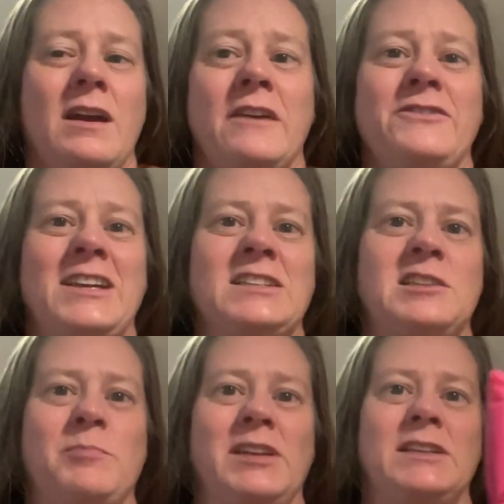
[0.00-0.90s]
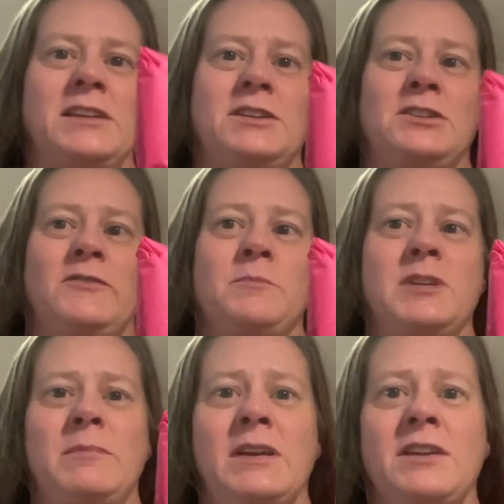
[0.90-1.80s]
Hi friends, it's Belinda here from
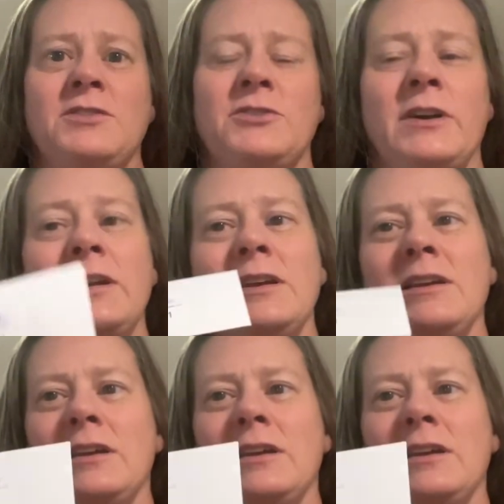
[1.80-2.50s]
Bee Making Joy,